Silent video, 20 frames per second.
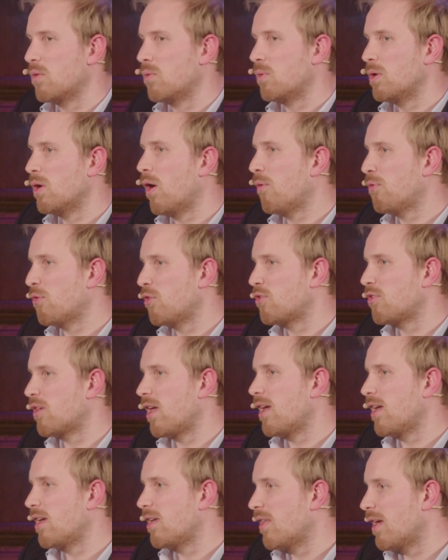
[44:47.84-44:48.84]
we often
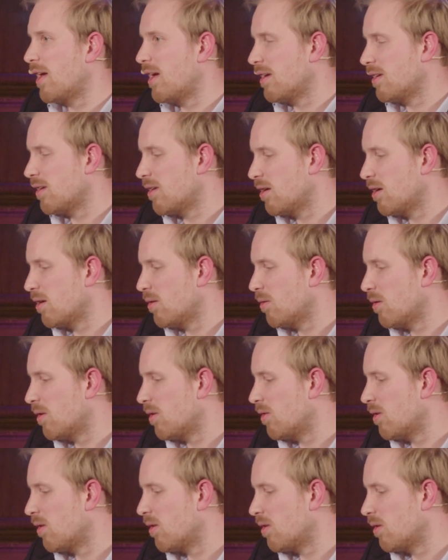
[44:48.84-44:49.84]
say that, you
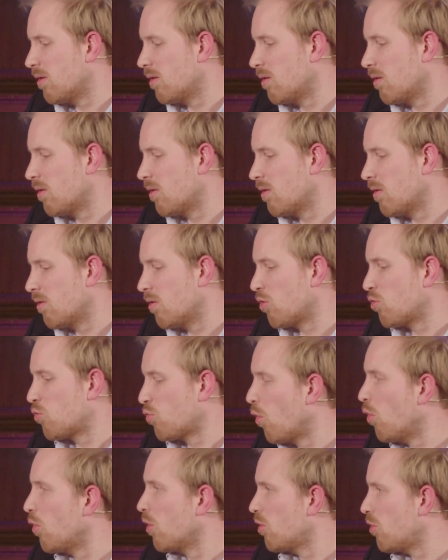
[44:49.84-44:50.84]
know, the
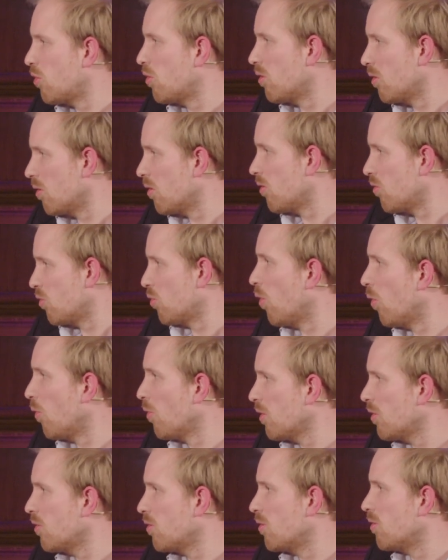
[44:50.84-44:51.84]
stronger
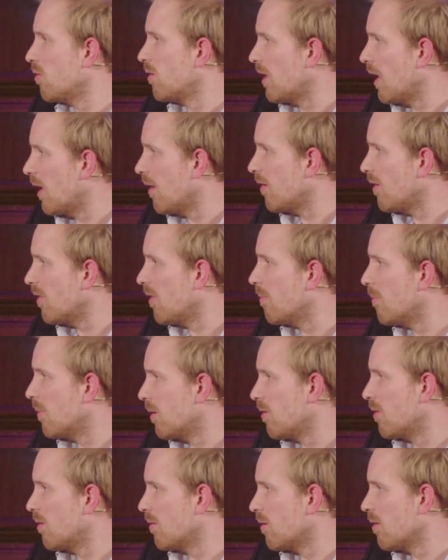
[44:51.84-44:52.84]
shoulder should carry
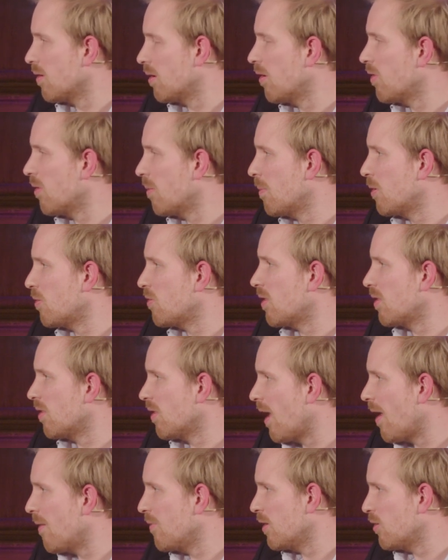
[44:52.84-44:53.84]

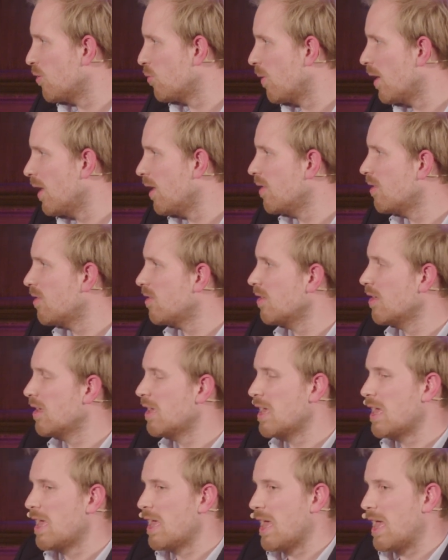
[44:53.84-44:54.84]
the heaviest weights.
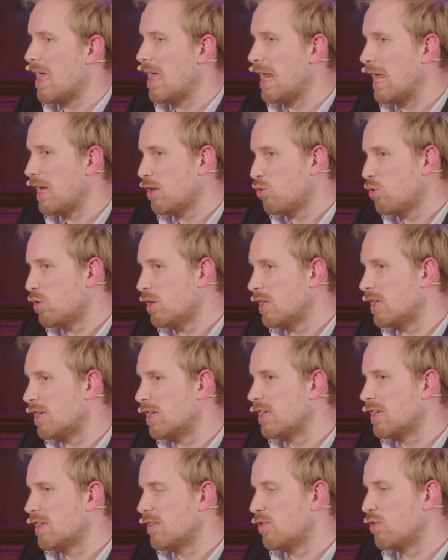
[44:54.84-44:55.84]
And
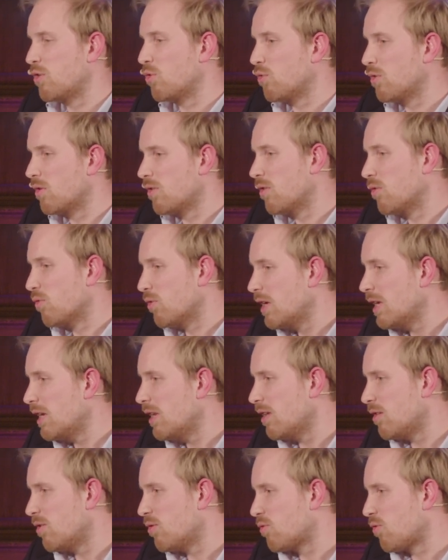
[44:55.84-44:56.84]
actually, the
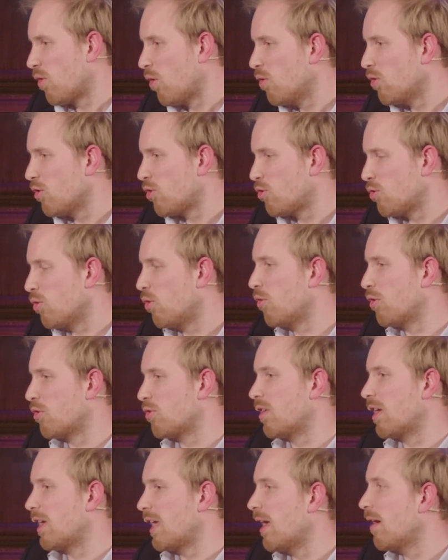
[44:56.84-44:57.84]
really stronger
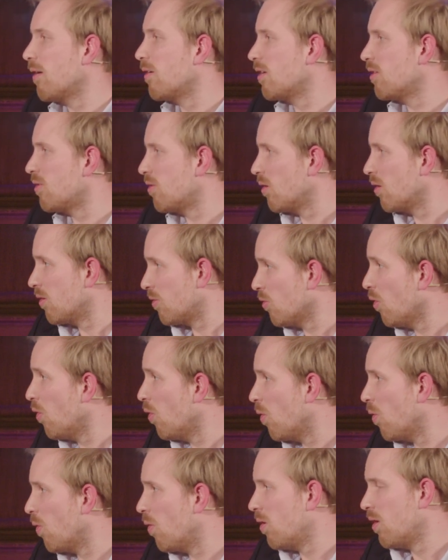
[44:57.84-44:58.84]
shoulders that carries us
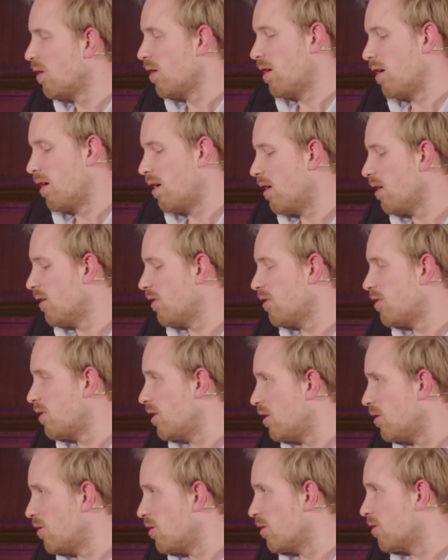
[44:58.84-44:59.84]
all are the
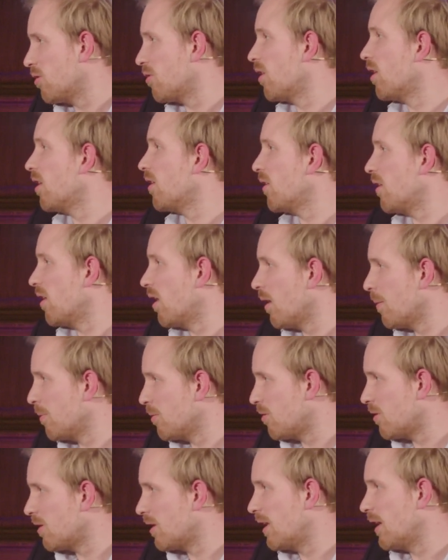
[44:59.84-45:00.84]
teachers, are the
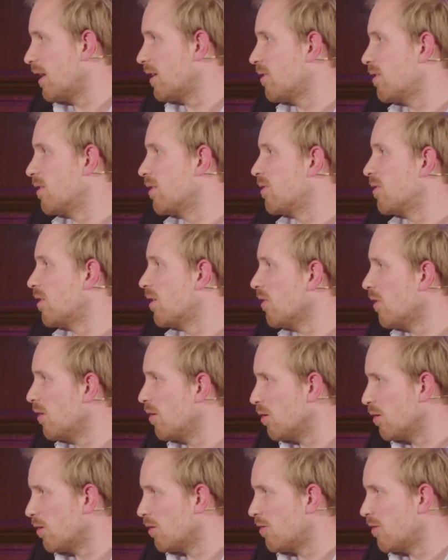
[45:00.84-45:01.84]
garbage collectors, are the
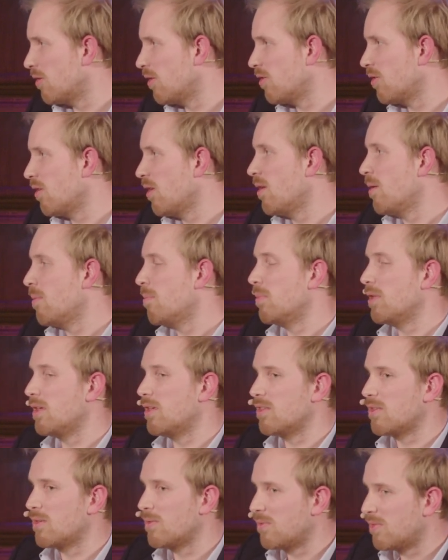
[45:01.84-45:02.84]
nurses,
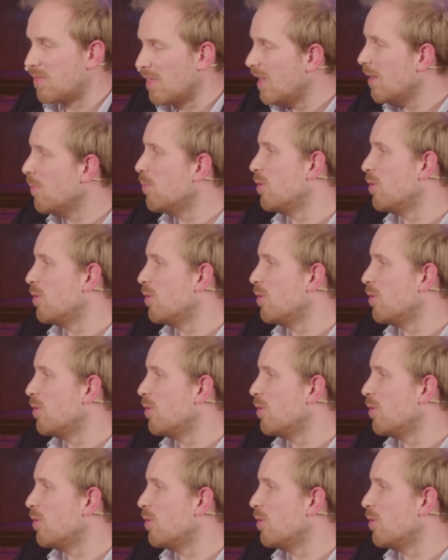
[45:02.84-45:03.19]
because if they